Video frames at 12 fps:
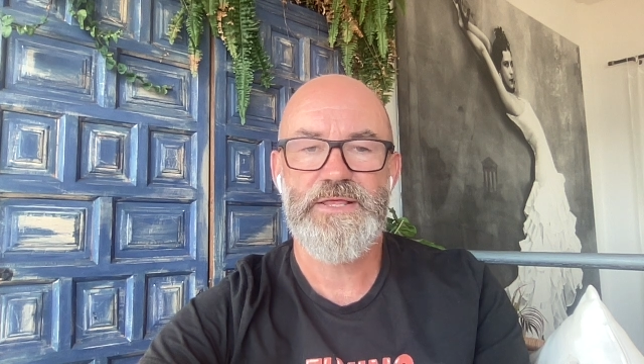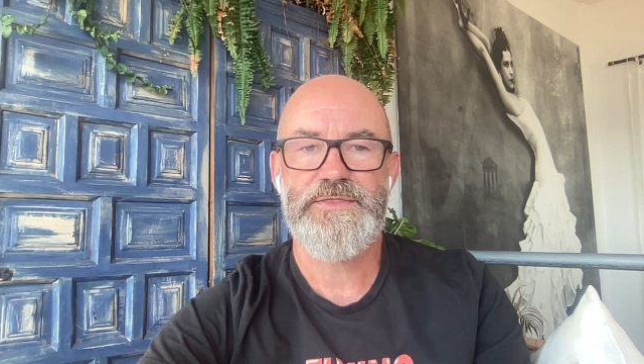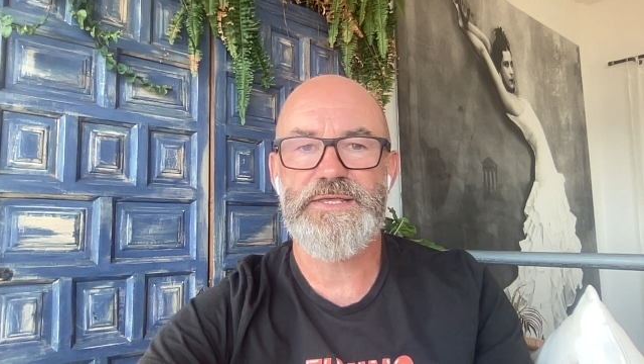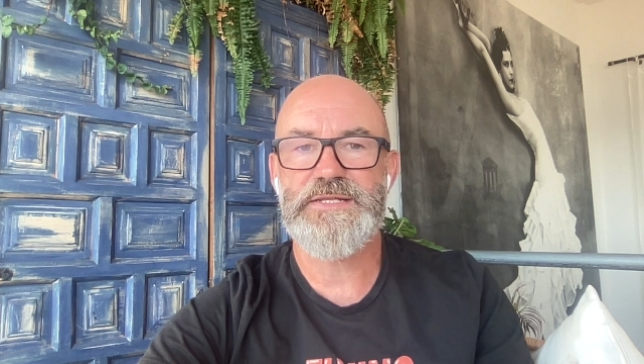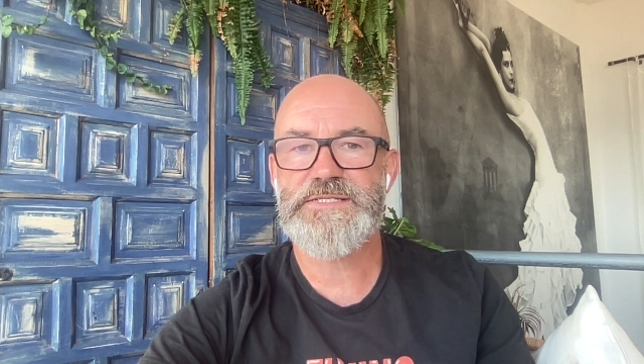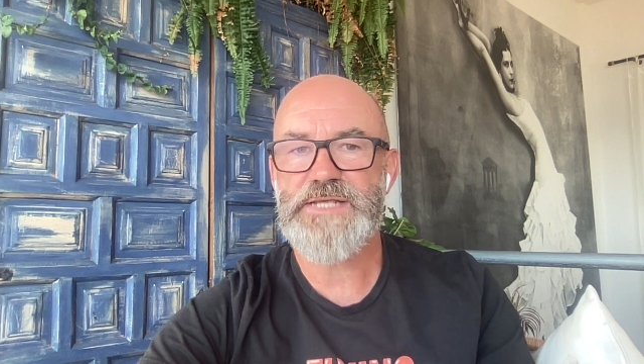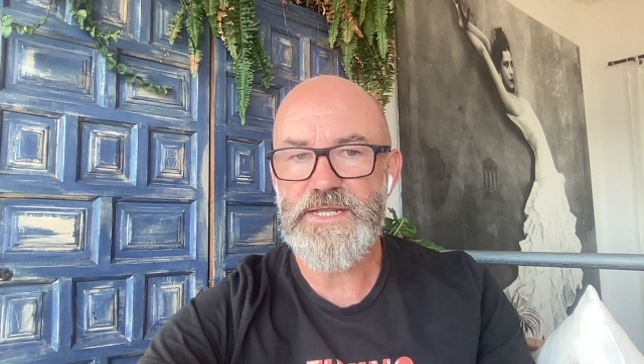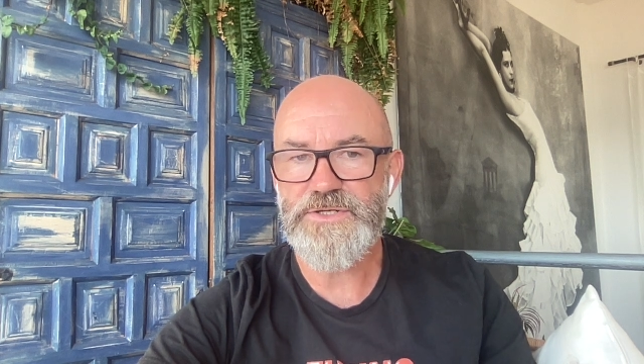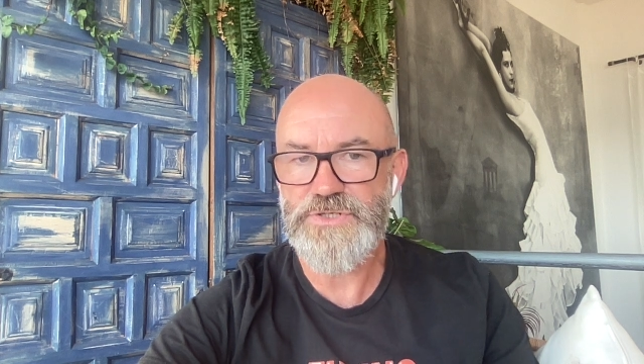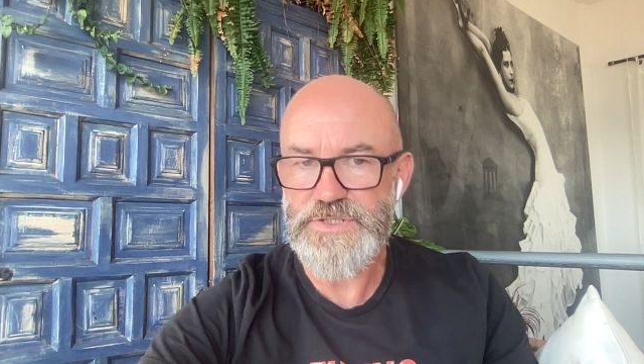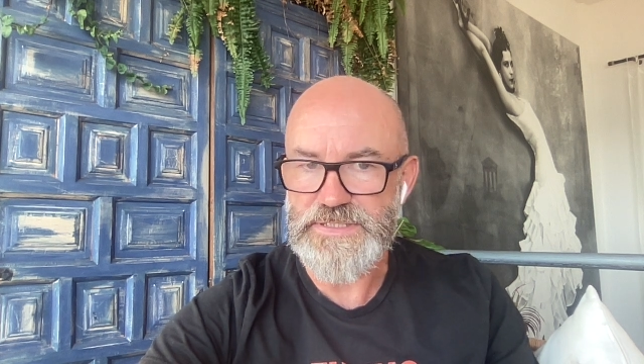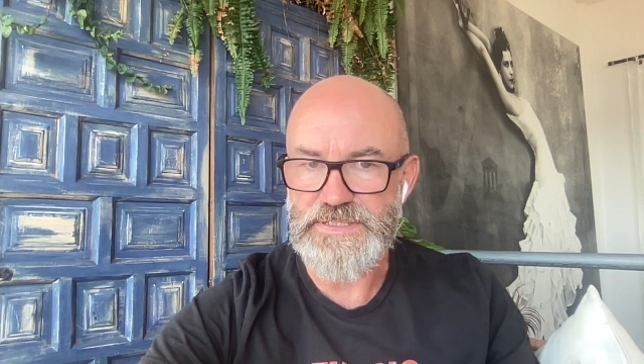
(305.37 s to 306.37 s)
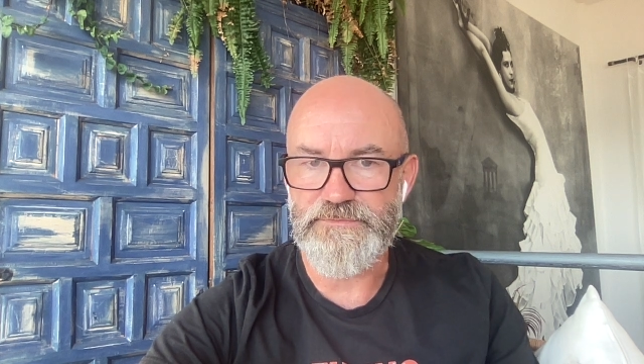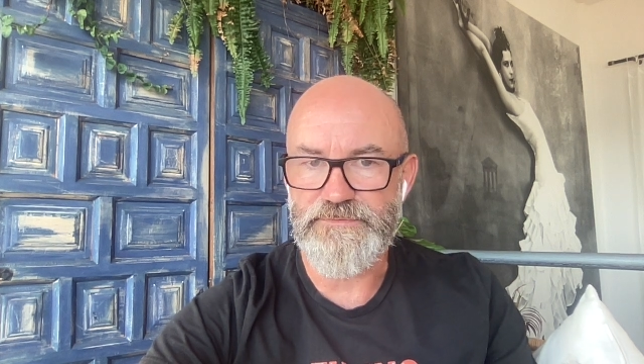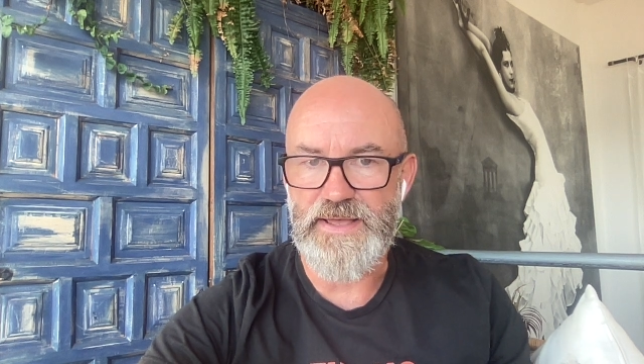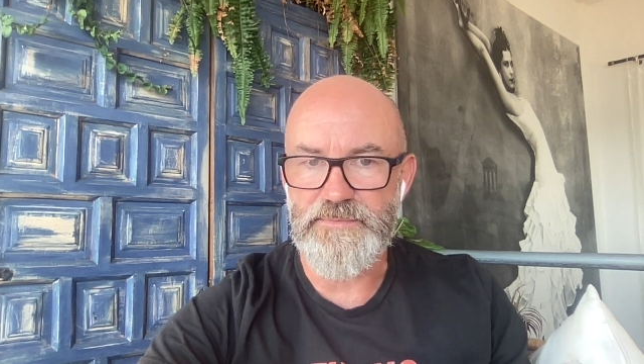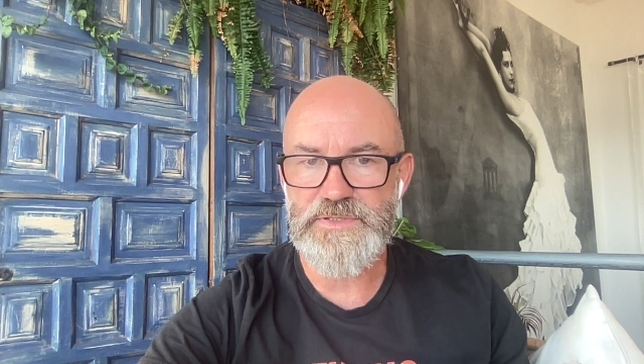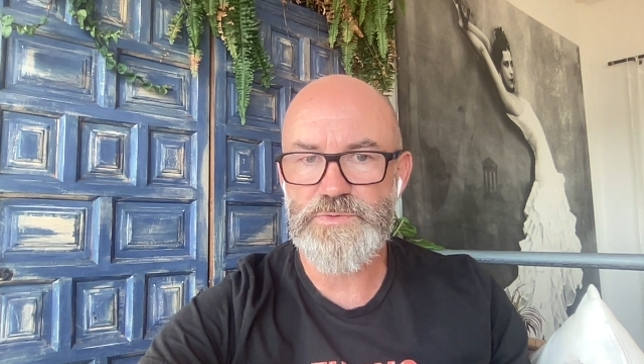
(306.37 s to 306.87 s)
The intention is that
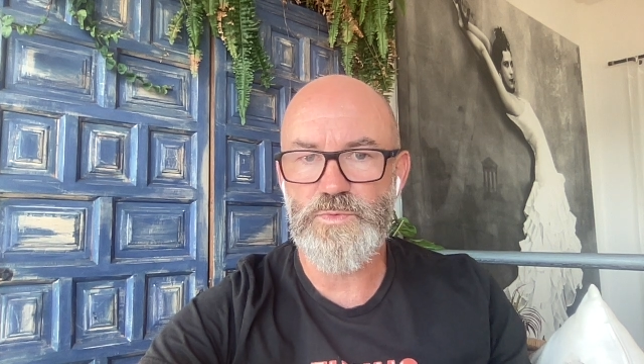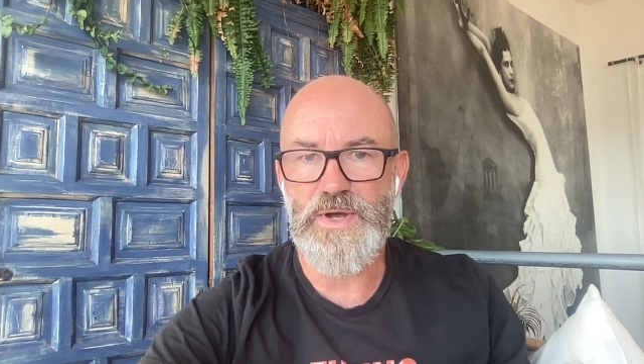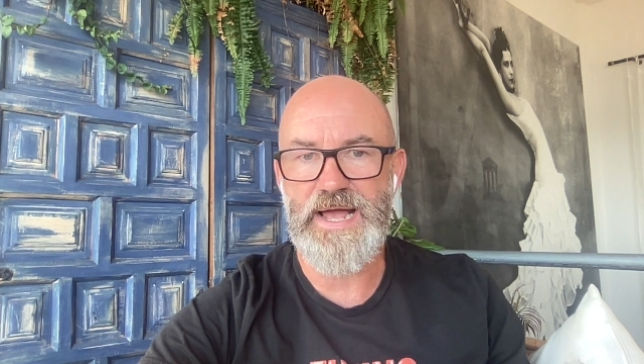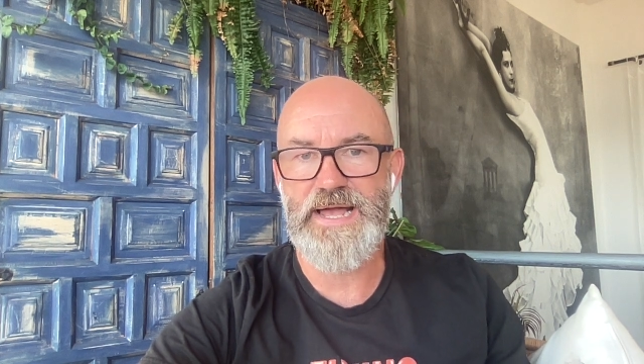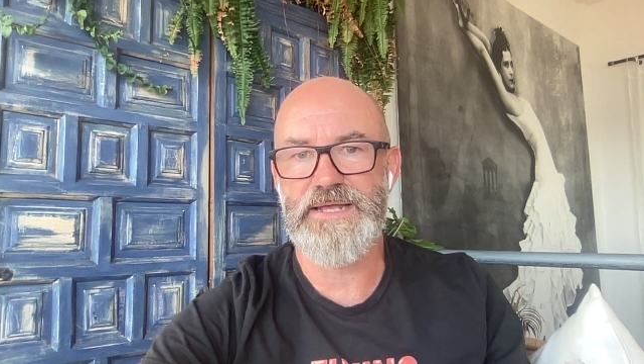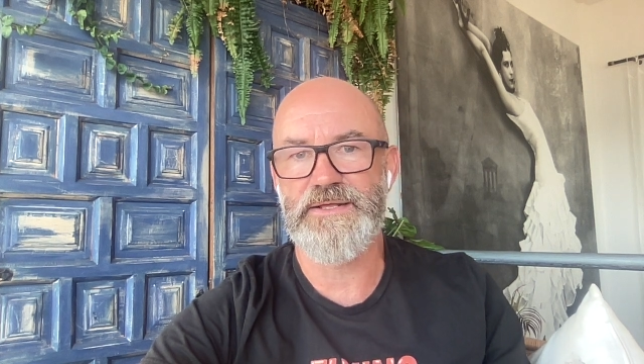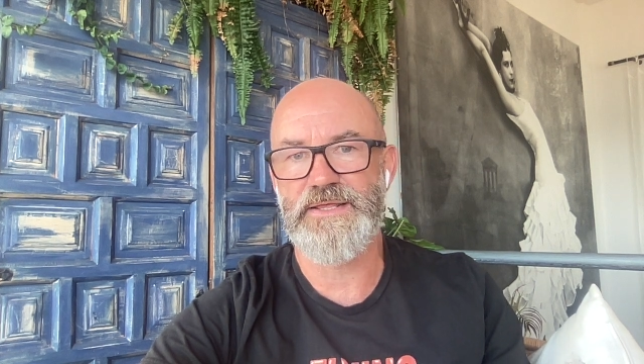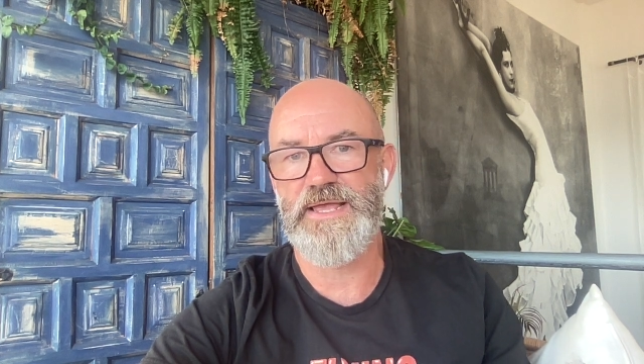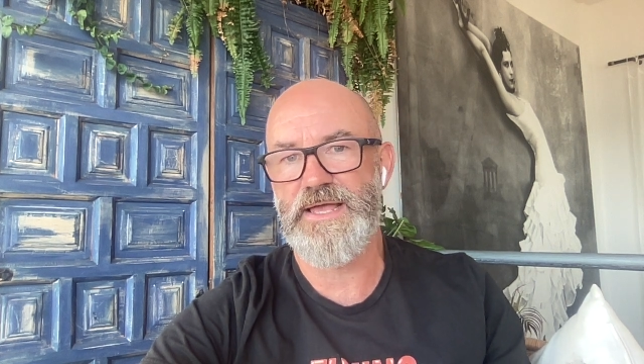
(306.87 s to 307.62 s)
families will hang the